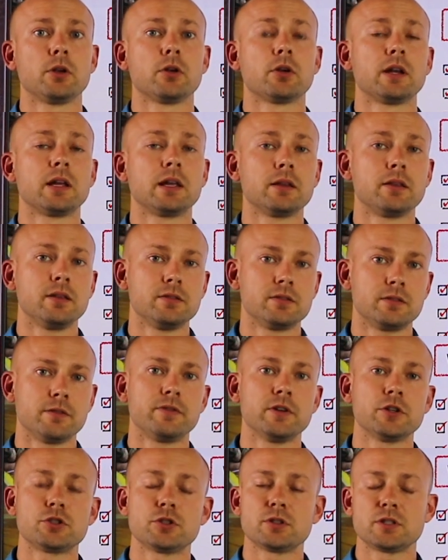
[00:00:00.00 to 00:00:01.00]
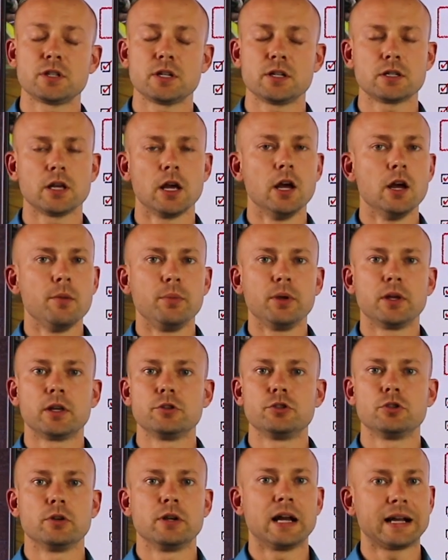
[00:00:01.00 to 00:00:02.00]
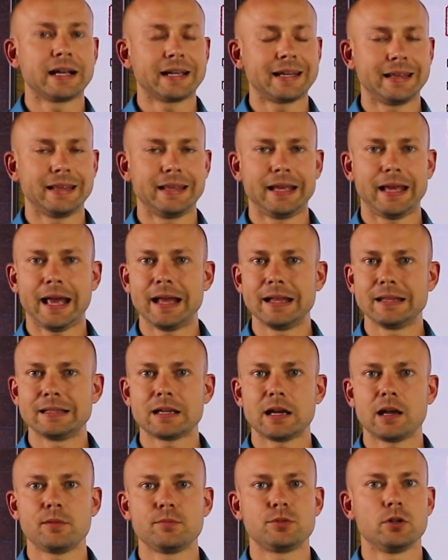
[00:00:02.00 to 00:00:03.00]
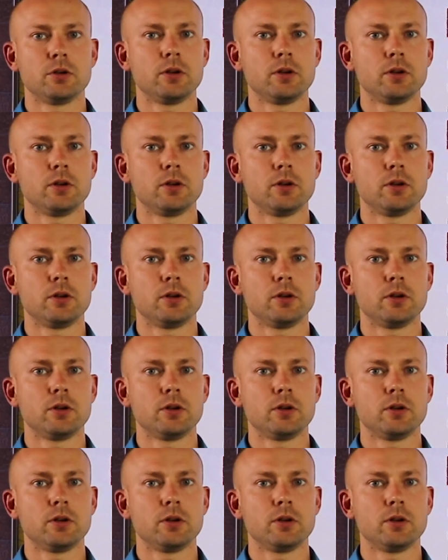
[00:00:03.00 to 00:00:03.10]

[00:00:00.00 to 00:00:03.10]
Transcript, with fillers: you're going to get these deficiencies because you're not getting the enzymes,